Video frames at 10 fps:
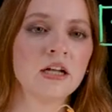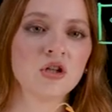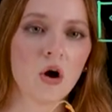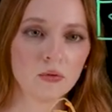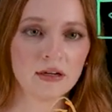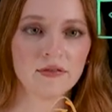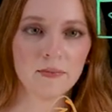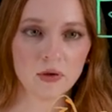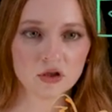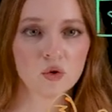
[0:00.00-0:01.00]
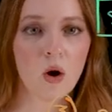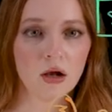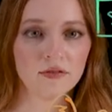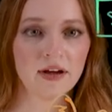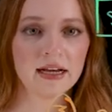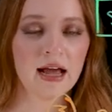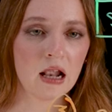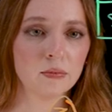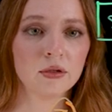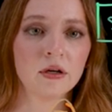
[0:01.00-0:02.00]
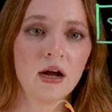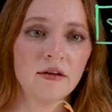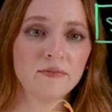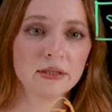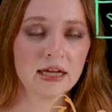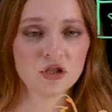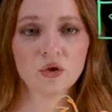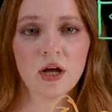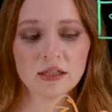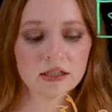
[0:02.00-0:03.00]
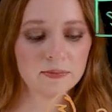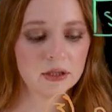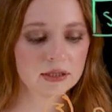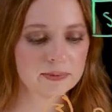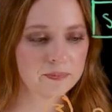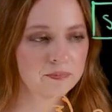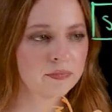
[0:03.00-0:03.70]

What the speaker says: it's only of the most qualified caliber of potential customers.